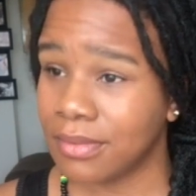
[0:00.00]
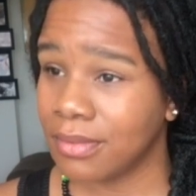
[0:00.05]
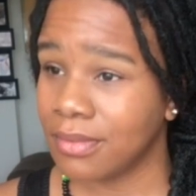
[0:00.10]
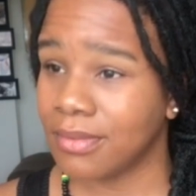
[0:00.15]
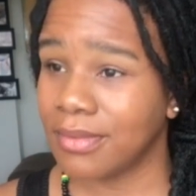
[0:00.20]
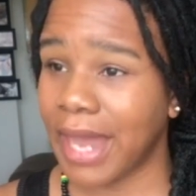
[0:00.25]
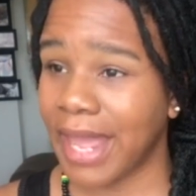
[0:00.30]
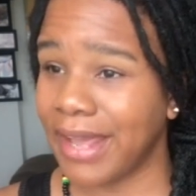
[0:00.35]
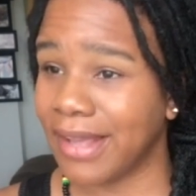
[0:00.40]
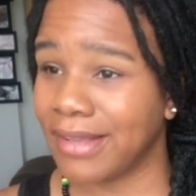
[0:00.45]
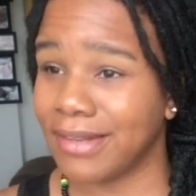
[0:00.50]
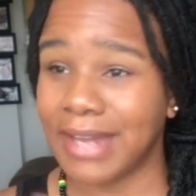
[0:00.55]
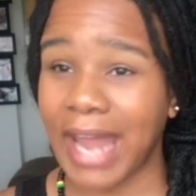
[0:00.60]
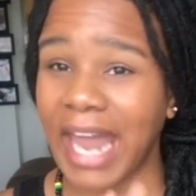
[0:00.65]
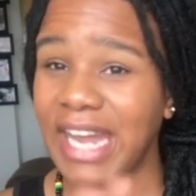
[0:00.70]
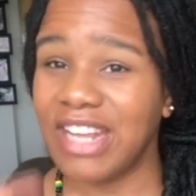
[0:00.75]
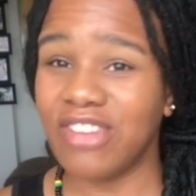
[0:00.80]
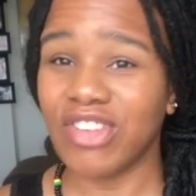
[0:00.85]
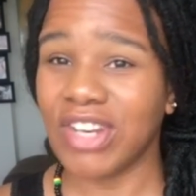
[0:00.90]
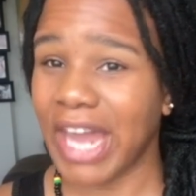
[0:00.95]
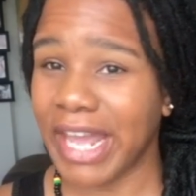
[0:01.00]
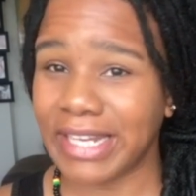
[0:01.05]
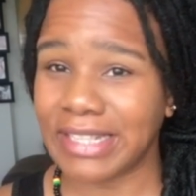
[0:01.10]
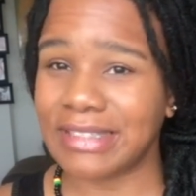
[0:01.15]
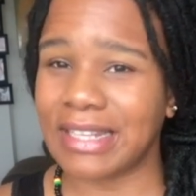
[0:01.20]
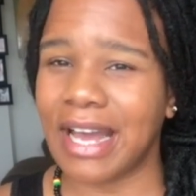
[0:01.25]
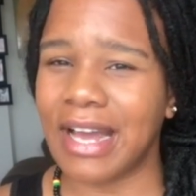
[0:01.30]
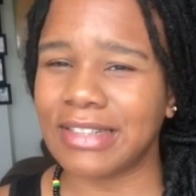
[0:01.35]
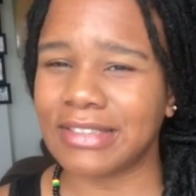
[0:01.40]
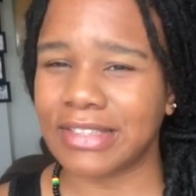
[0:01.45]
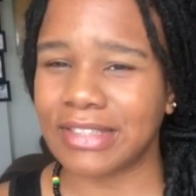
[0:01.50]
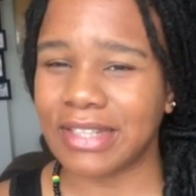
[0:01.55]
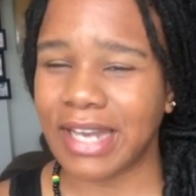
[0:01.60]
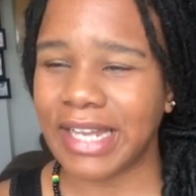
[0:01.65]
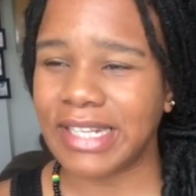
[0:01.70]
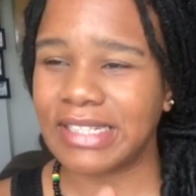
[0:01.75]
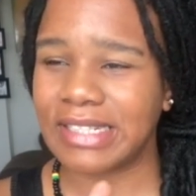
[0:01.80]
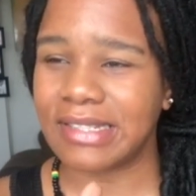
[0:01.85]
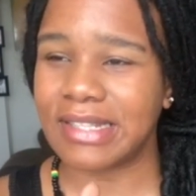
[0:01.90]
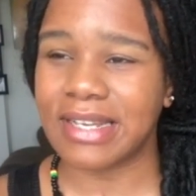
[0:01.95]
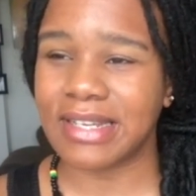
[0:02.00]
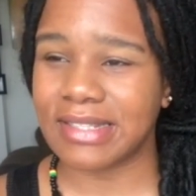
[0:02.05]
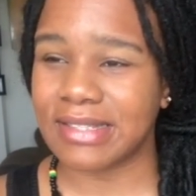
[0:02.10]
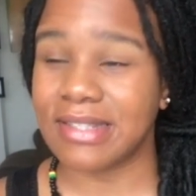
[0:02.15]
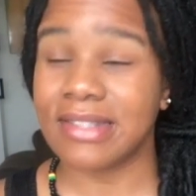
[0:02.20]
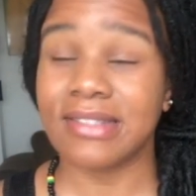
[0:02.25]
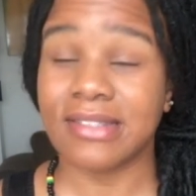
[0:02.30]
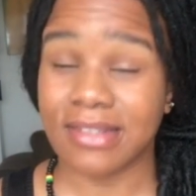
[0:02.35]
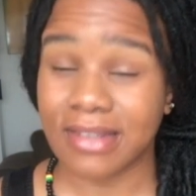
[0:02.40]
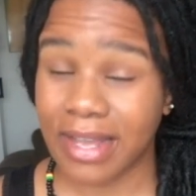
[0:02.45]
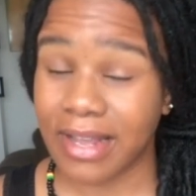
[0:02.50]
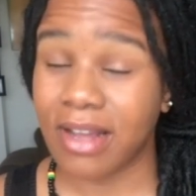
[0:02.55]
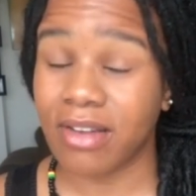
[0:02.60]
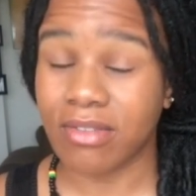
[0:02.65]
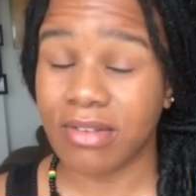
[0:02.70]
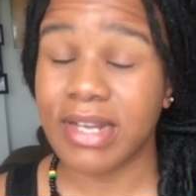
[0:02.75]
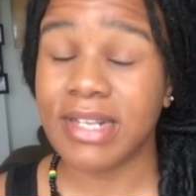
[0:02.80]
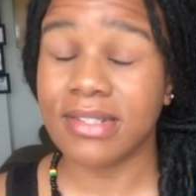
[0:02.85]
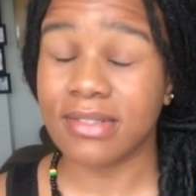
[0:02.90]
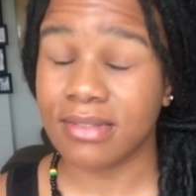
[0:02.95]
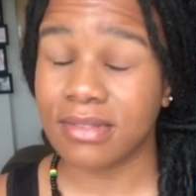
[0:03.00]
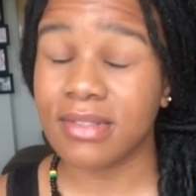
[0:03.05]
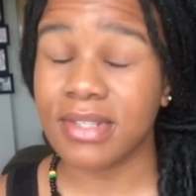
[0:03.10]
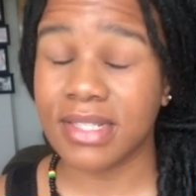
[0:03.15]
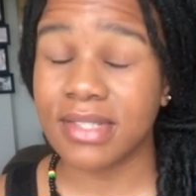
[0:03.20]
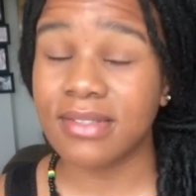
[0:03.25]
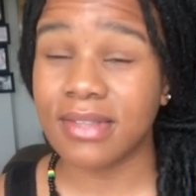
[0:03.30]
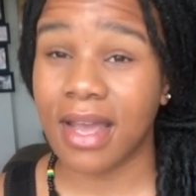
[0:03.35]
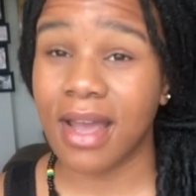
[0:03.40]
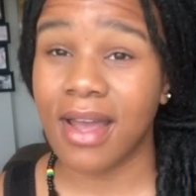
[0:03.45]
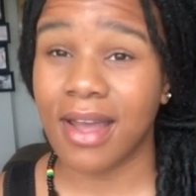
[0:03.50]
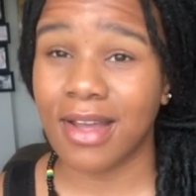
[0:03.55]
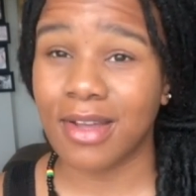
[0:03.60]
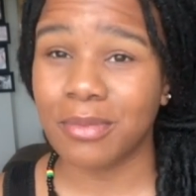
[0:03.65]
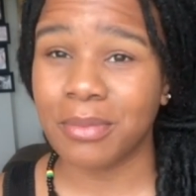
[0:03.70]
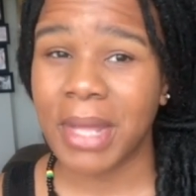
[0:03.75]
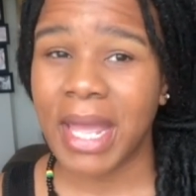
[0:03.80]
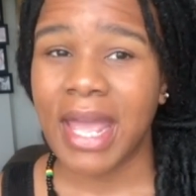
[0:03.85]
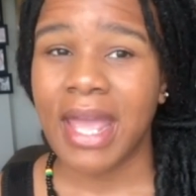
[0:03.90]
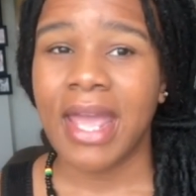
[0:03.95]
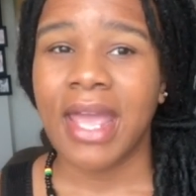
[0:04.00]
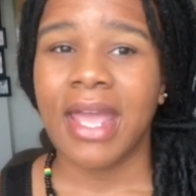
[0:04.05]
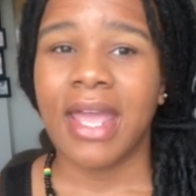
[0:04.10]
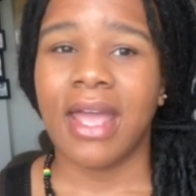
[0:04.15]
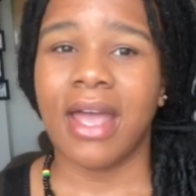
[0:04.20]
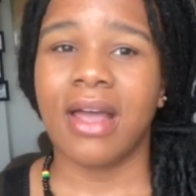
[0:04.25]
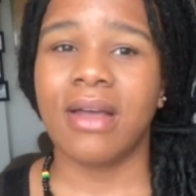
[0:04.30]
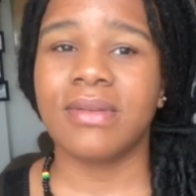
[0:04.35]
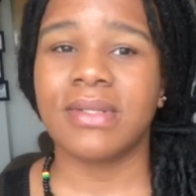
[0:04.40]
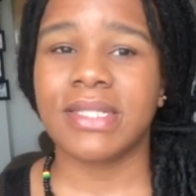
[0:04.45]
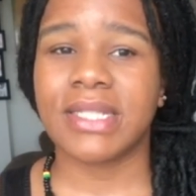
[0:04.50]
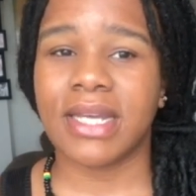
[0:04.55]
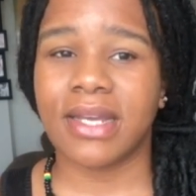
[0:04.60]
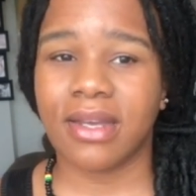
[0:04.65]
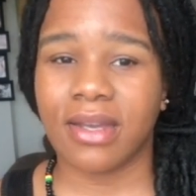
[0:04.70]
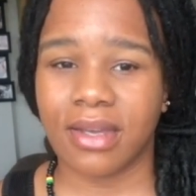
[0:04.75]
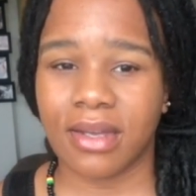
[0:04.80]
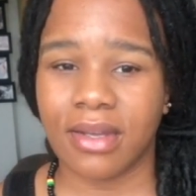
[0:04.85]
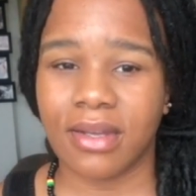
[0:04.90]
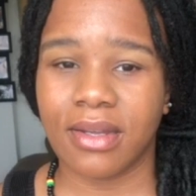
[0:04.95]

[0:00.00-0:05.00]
like not even like a doctor, like just like a sister, like, all right, it's time. I was like,